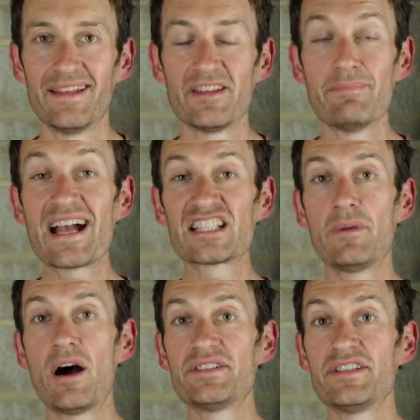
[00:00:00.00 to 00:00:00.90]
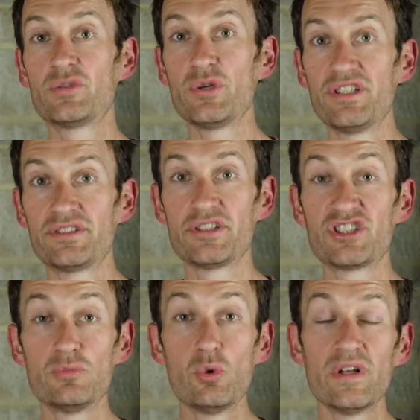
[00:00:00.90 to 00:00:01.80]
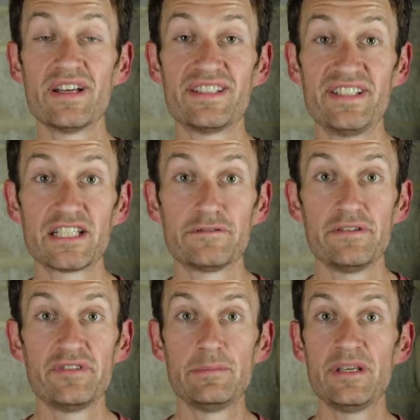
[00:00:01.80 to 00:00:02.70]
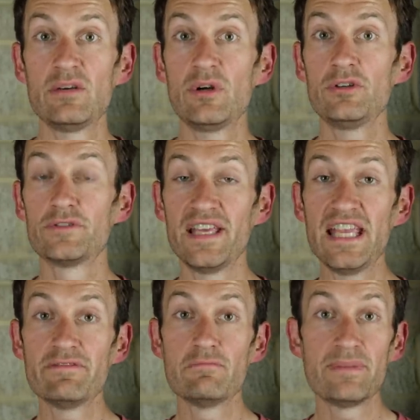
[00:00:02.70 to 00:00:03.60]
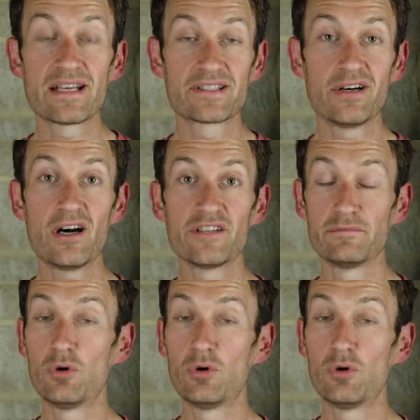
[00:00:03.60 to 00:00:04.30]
The Maximizer switches to smaller 650B wheels for even bigger tyres for